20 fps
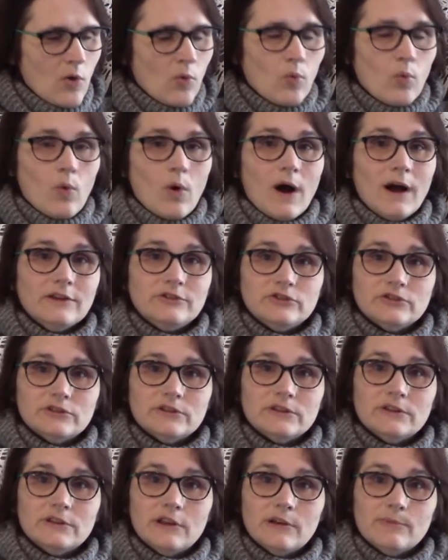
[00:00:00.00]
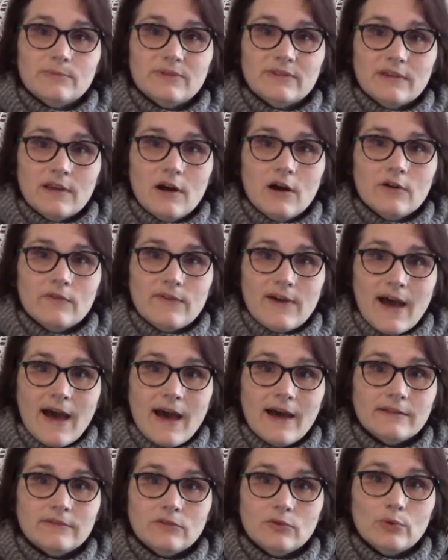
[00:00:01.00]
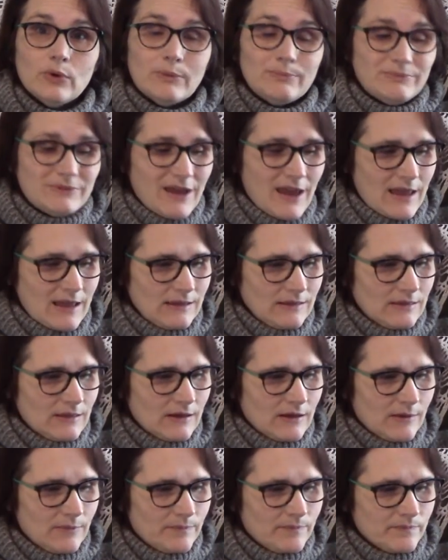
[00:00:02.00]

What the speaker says: Washington himself had to obtain them.